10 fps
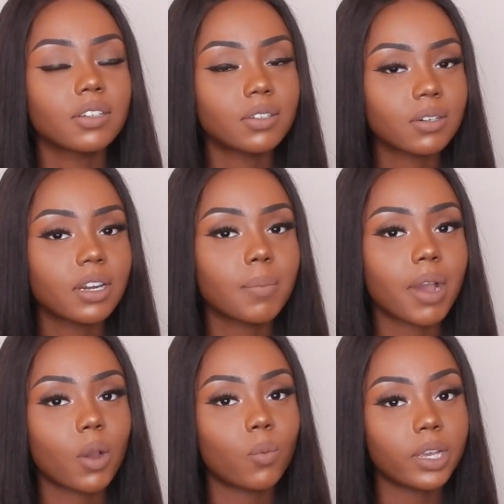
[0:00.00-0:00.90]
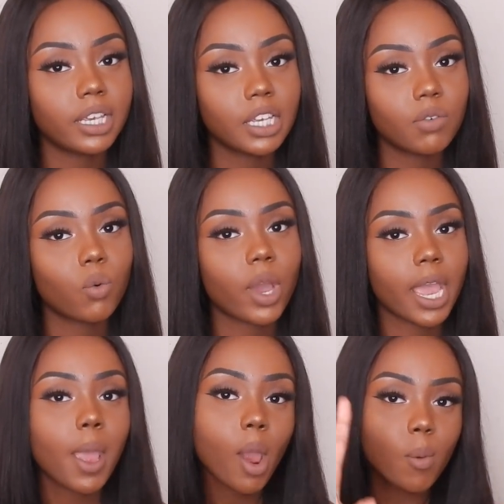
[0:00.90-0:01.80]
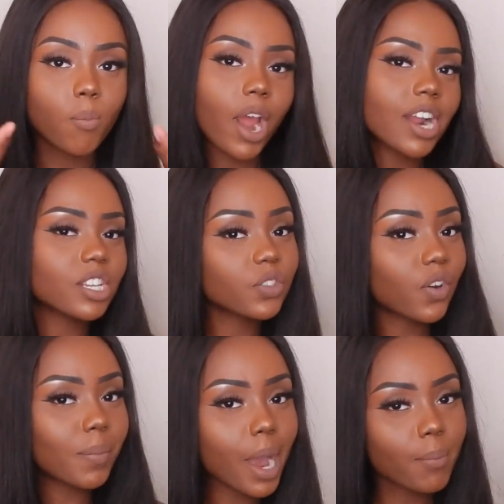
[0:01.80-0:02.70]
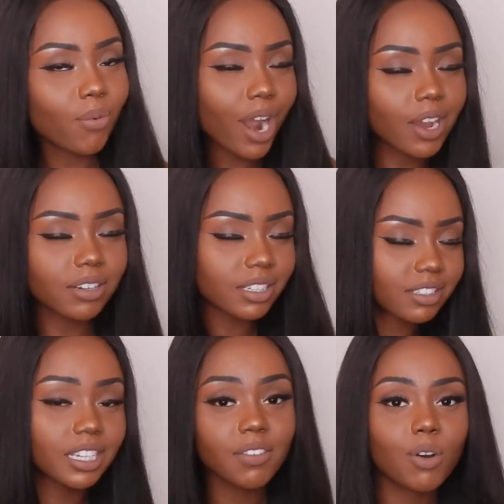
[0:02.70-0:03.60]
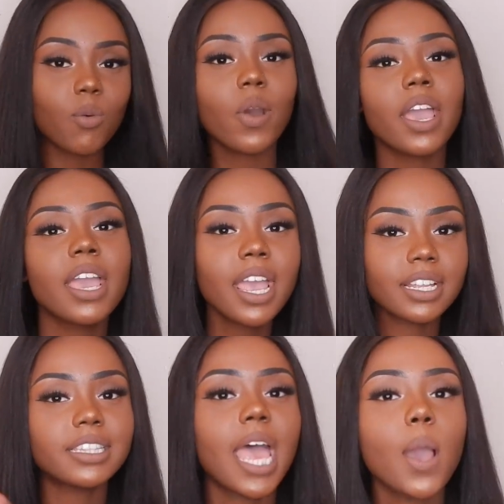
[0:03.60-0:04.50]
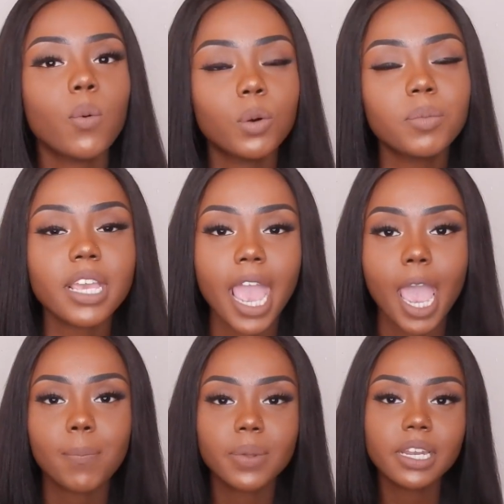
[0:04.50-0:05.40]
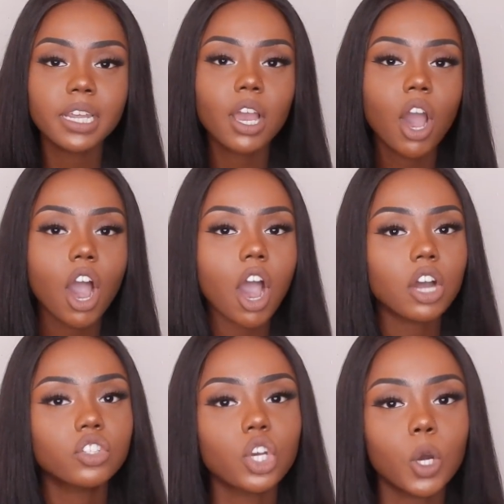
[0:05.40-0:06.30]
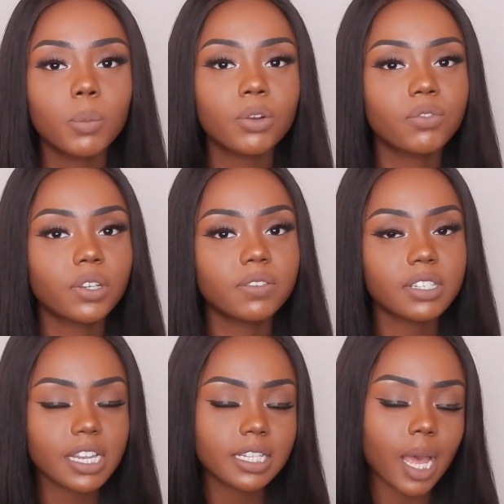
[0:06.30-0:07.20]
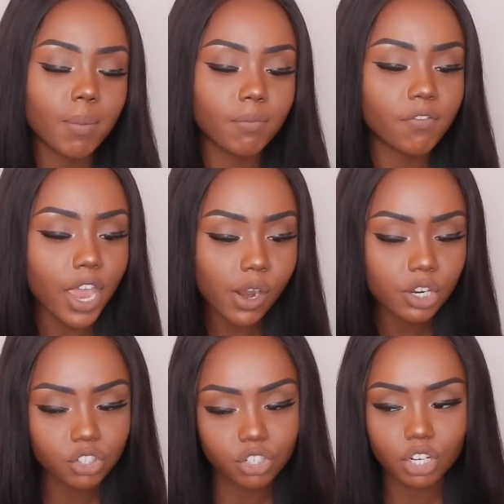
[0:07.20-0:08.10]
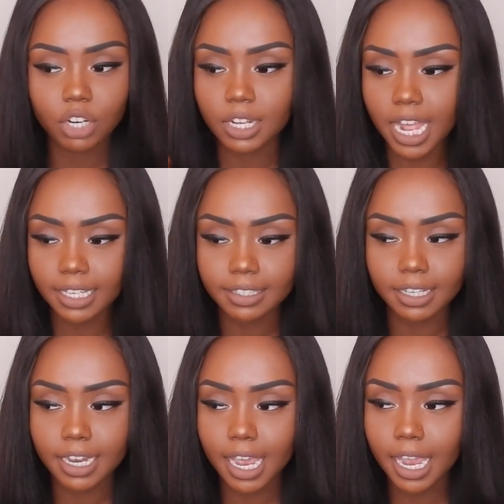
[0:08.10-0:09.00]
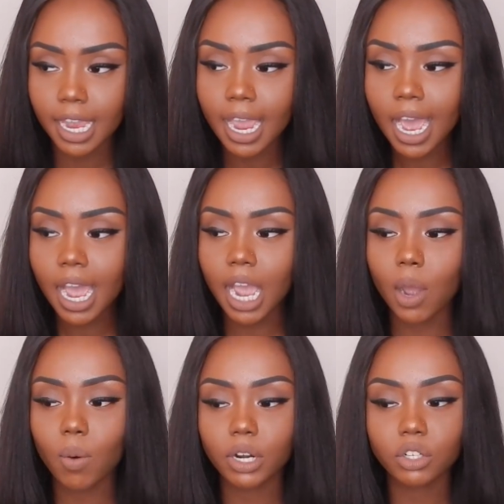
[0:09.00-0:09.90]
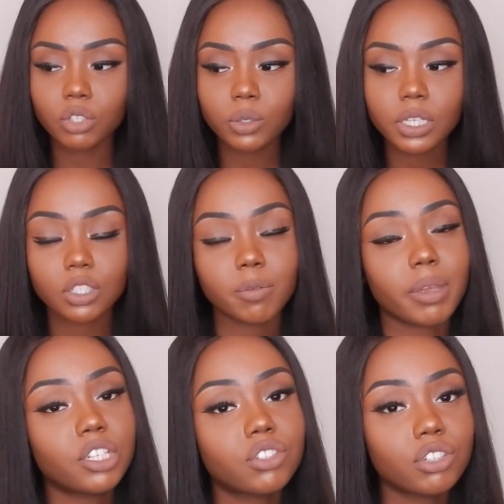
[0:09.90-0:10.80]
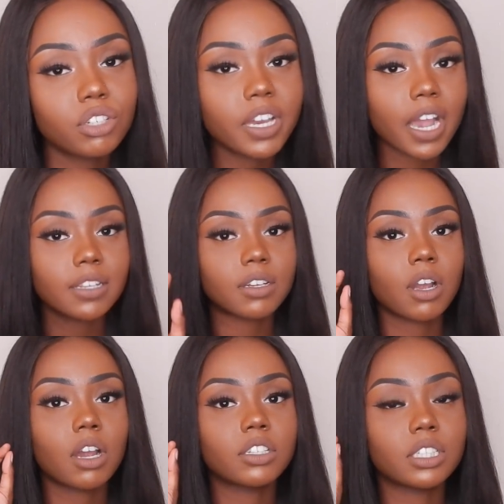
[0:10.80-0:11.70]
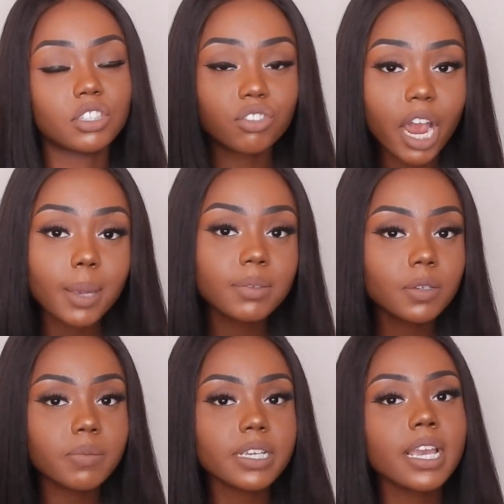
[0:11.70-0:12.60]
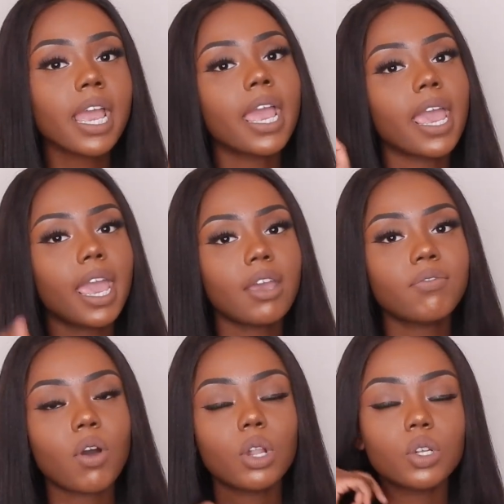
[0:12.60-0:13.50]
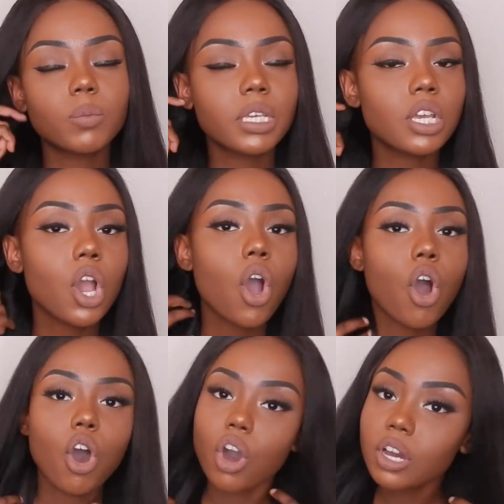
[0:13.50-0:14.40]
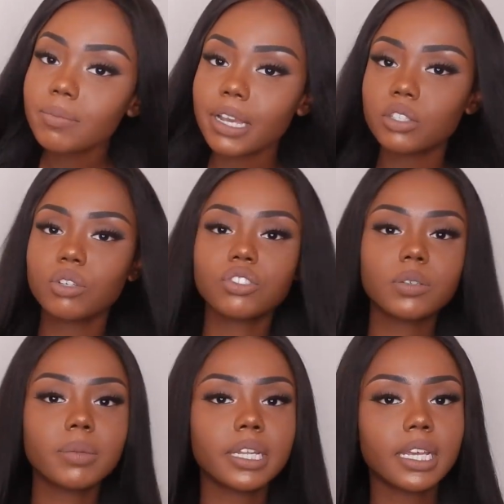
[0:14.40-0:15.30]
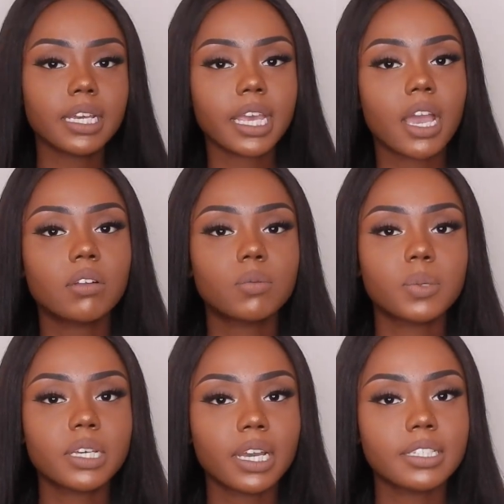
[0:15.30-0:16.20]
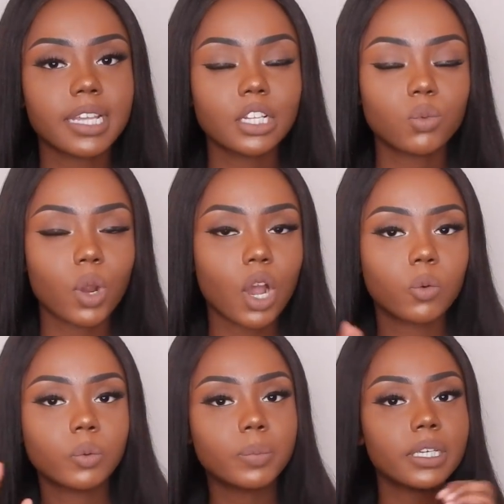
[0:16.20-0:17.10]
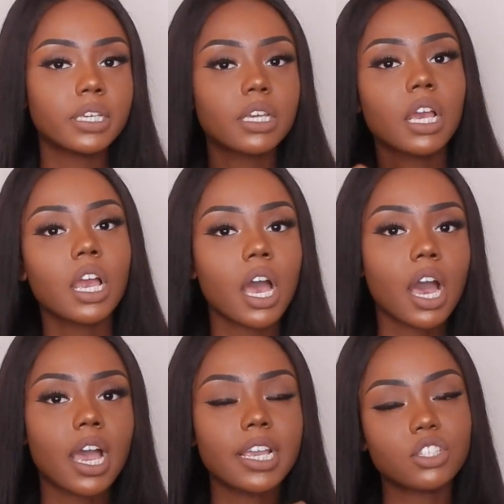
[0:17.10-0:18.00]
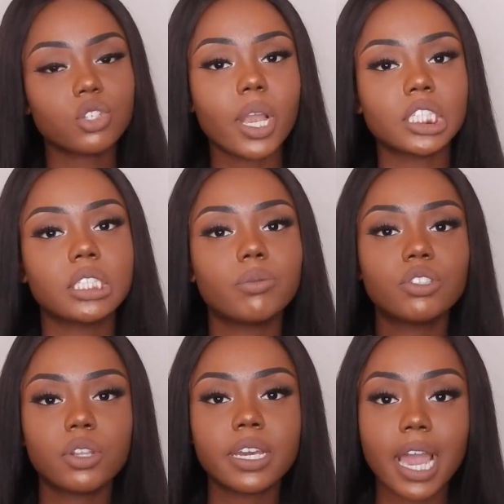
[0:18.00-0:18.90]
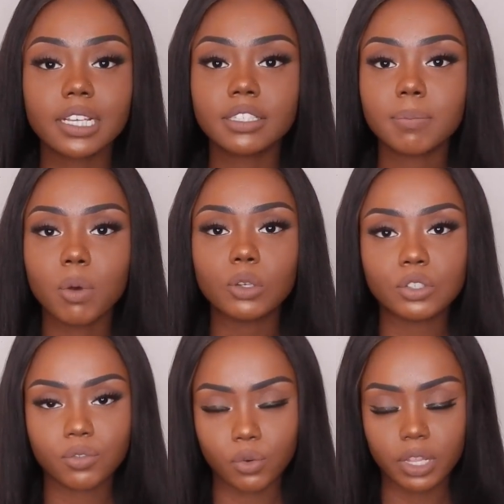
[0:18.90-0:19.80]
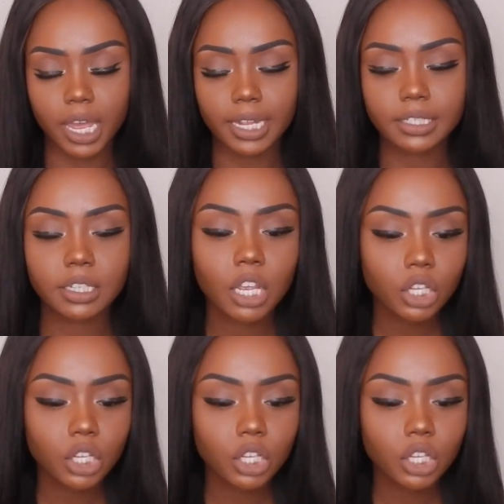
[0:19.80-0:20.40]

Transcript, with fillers: during my wig giveaway. Brownies for my brownies giveaway. That will be happening October fifteenth. I'm very sure that's the day I want to do it. So make sure you guys are subscribed to me and follow me on my social media accounts, because that's where I will be uh, interacting with you guys most for that.